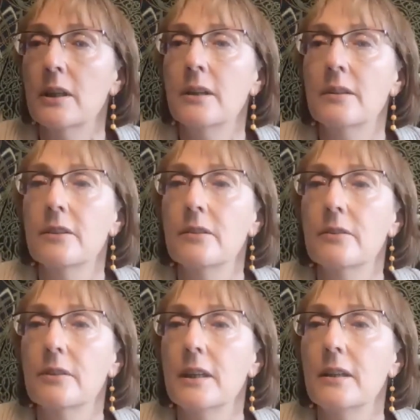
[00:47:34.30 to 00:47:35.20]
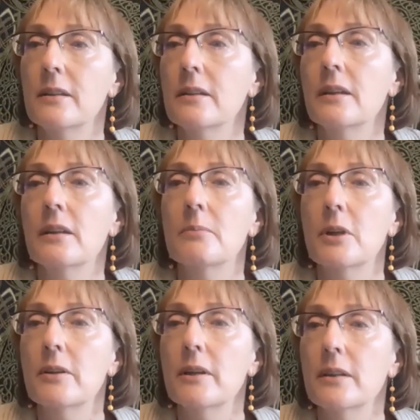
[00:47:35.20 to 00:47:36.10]
Do you think
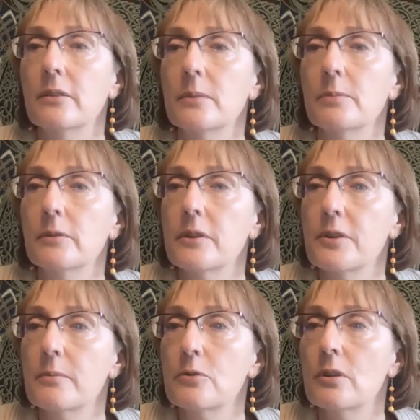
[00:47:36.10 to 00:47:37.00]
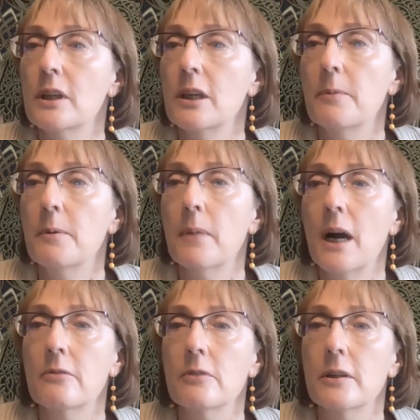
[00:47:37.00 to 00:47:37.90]
American liberalism should keep a
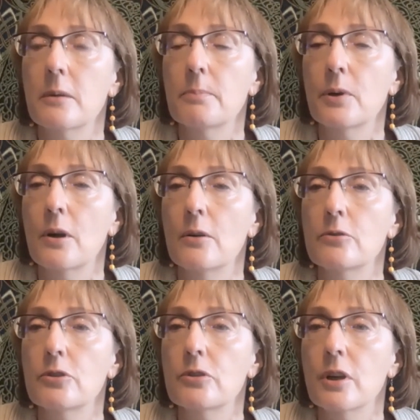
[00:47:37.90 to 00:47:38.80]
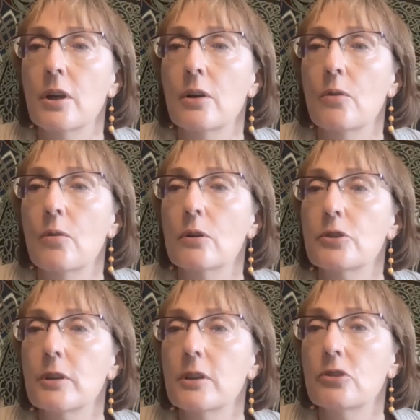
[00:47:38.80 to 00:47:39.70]
moderate approach, or
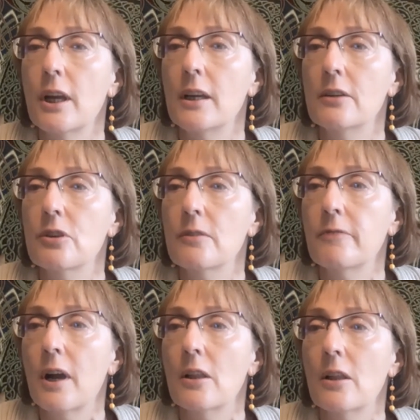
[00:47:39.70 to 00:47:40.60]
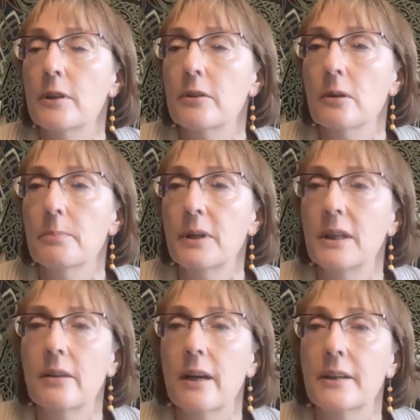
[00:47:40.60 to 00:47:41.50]
should it change and follow a
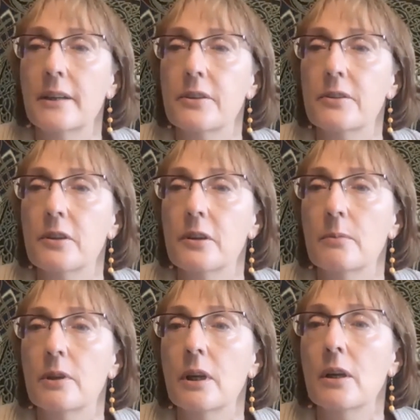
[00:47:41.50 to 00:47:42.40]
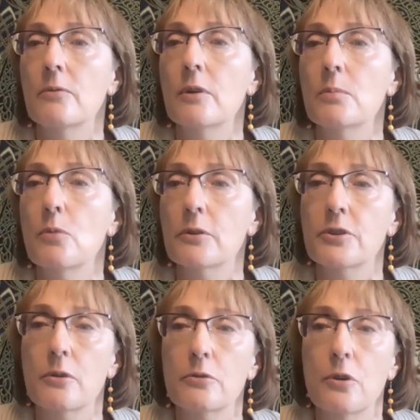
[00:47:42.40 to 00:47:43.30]
European-like system with more
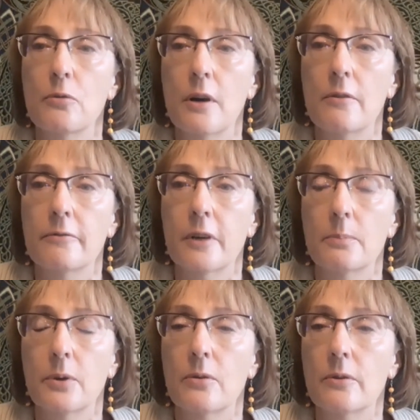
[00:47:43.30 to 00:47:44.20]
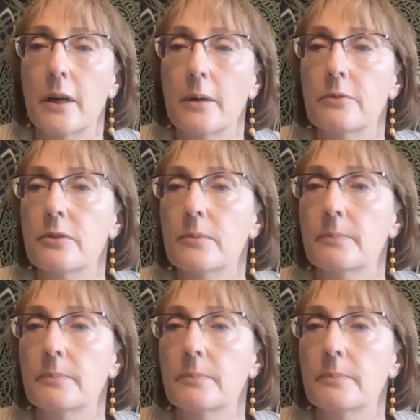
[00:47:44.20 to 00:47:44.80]
social welfare programs?"